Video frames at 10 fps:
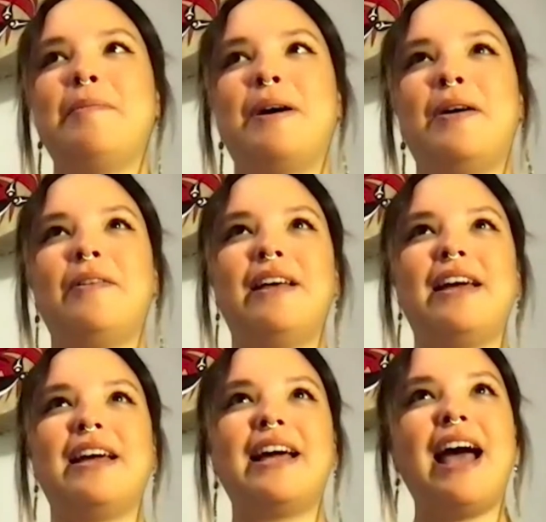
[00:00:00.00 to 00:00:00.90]
about
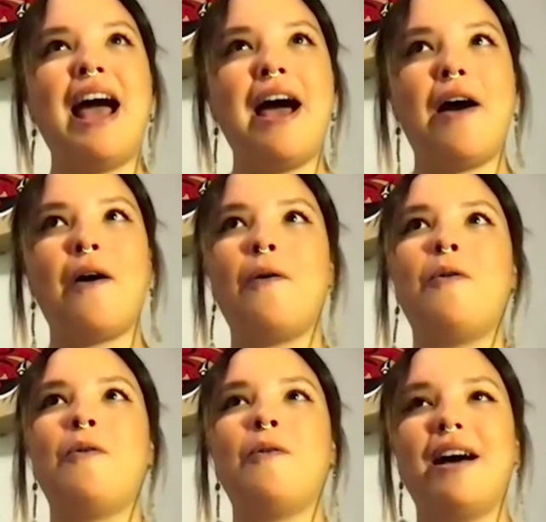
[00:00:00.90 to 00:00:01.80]
like
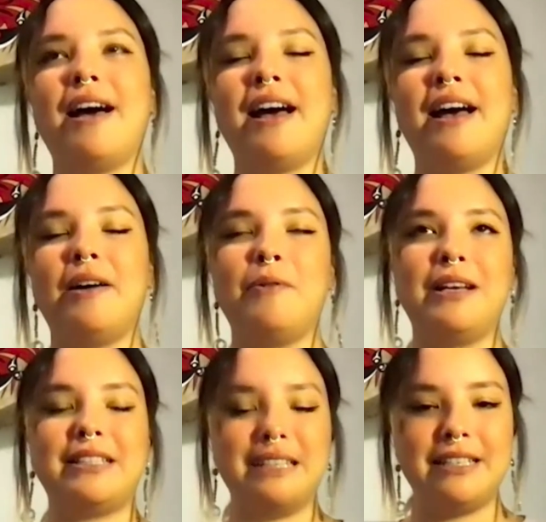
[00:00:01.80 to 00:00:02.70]
how we
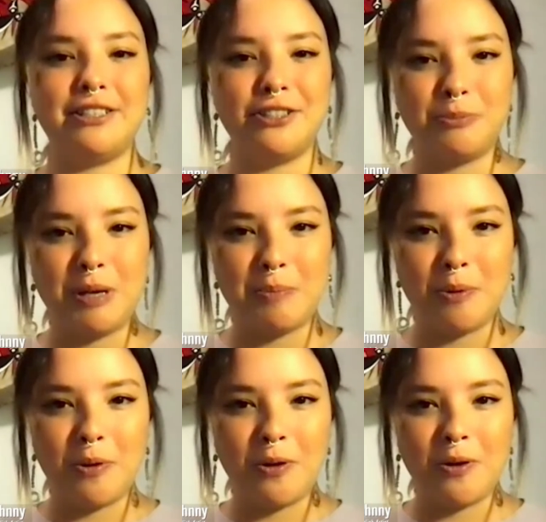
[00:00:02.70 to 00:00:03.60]
as Indigenous
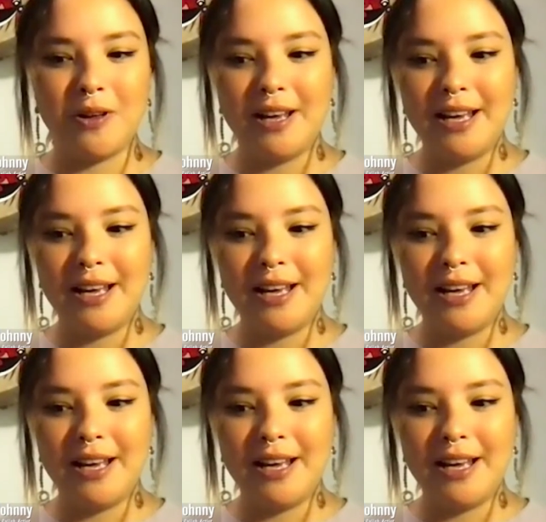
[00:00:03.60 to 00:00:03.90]
people